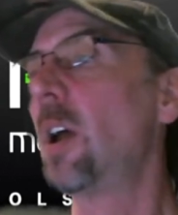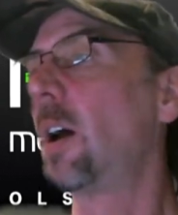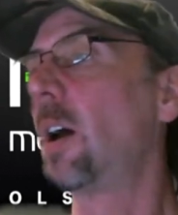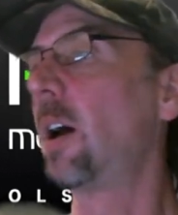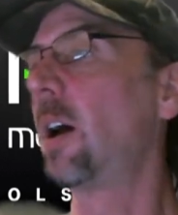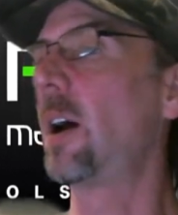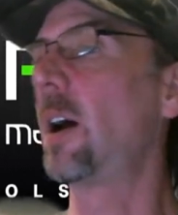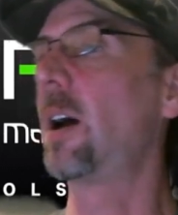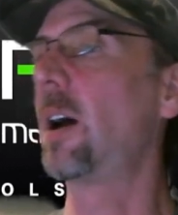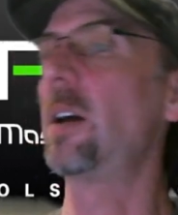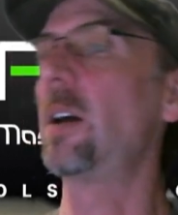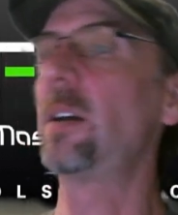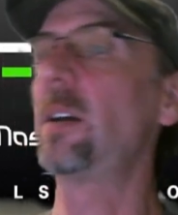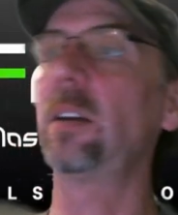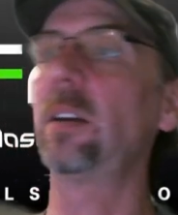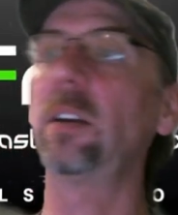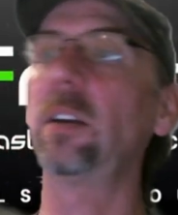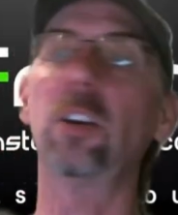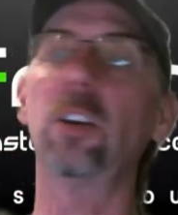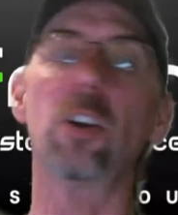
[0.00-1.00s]
uh,
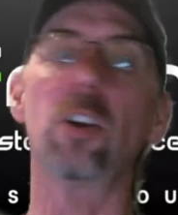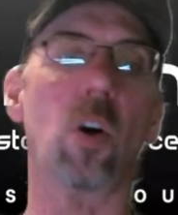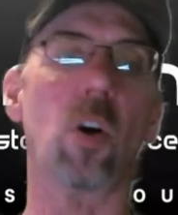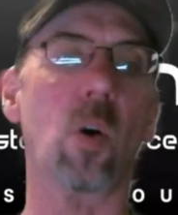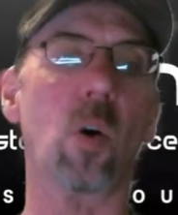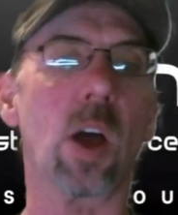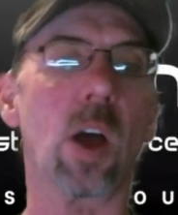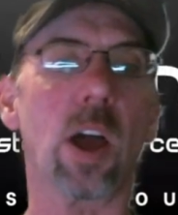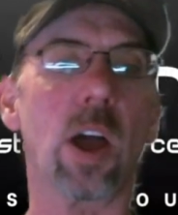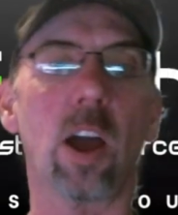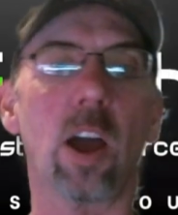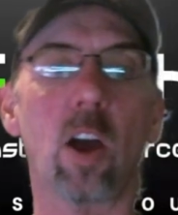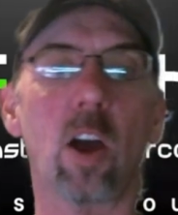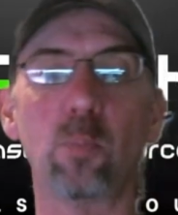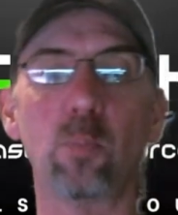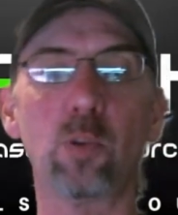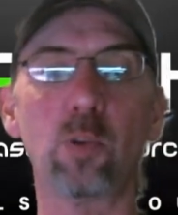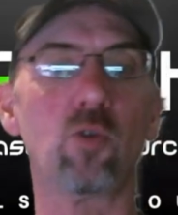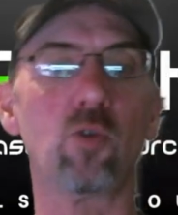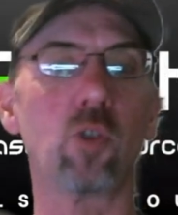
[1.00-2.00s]
you know,
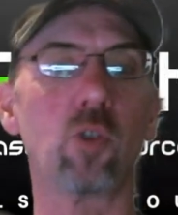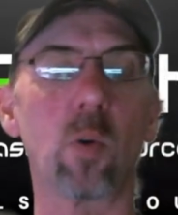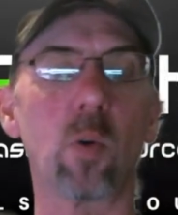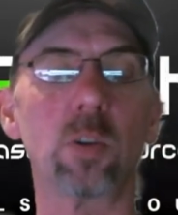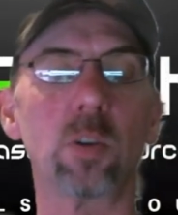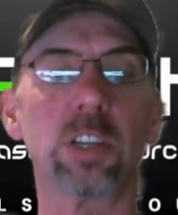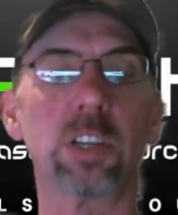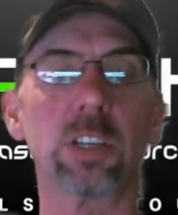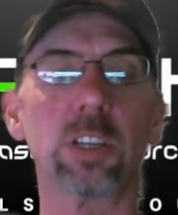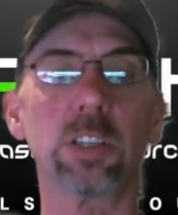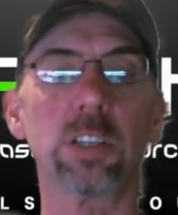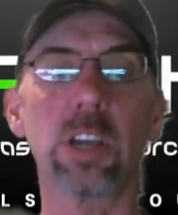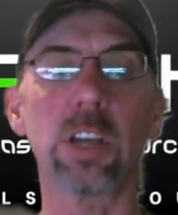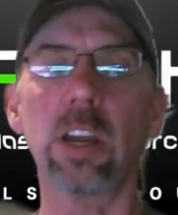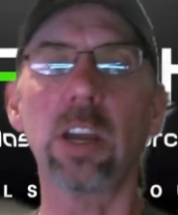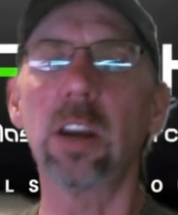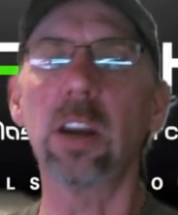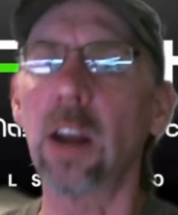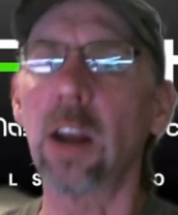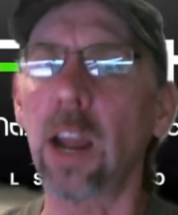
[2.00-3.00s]
help you grow and
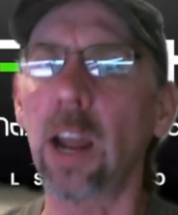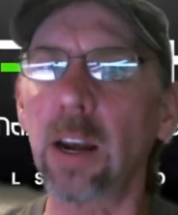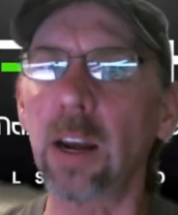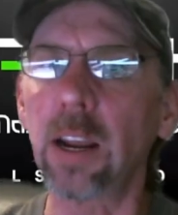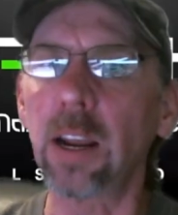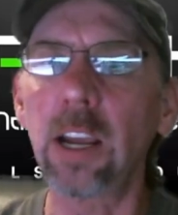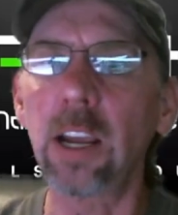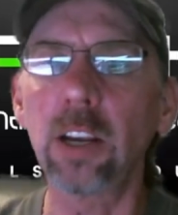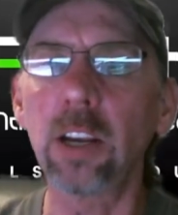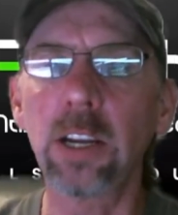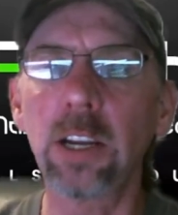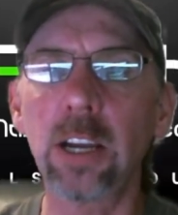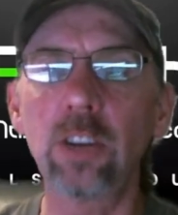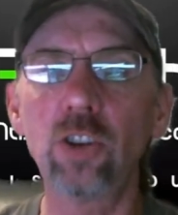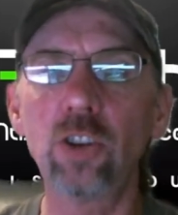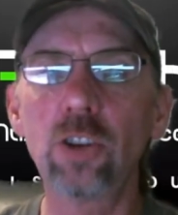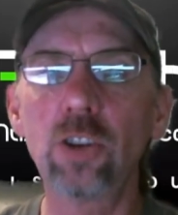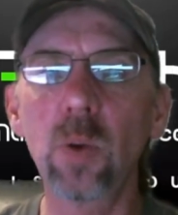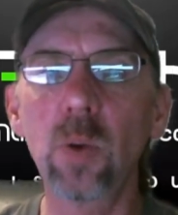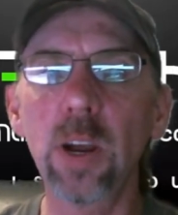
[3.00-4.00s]
succeed and, and
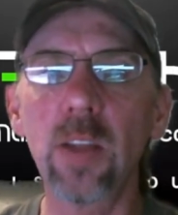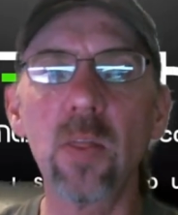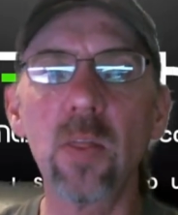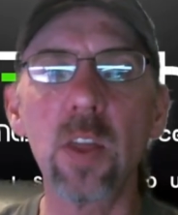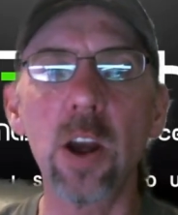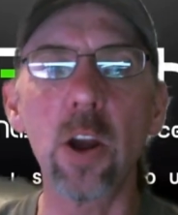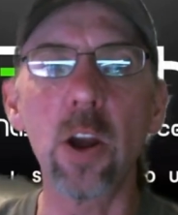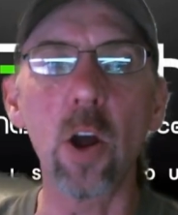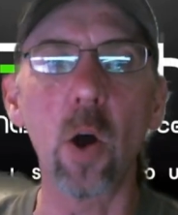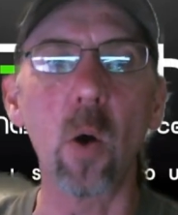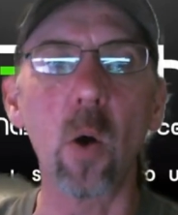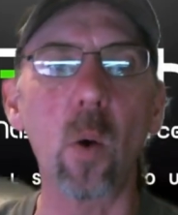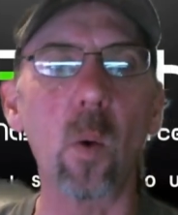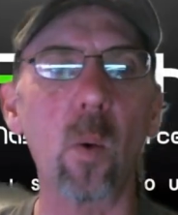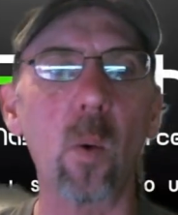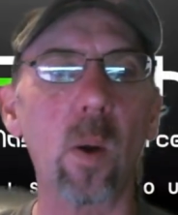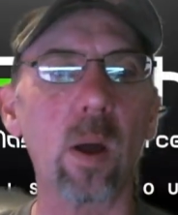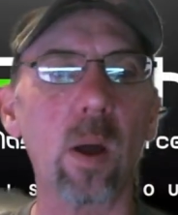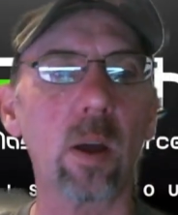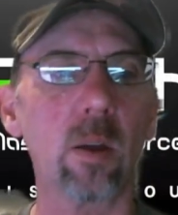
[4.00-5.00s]
get you in the know,
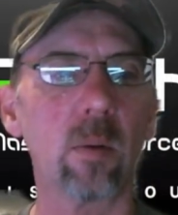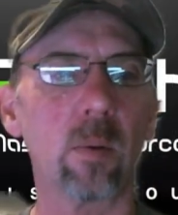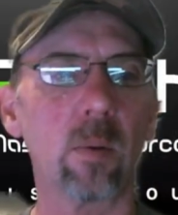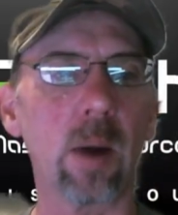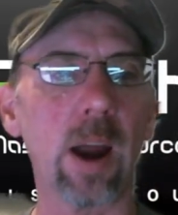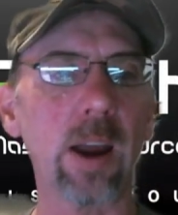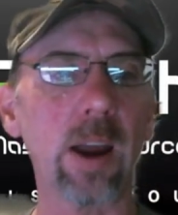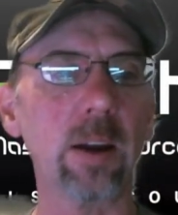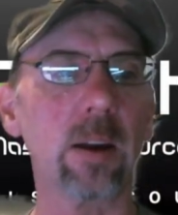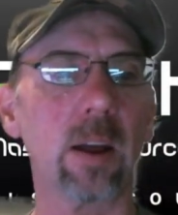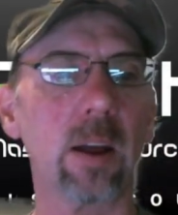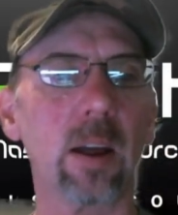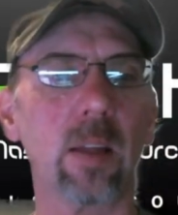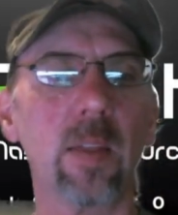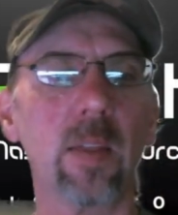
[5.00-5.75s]
right?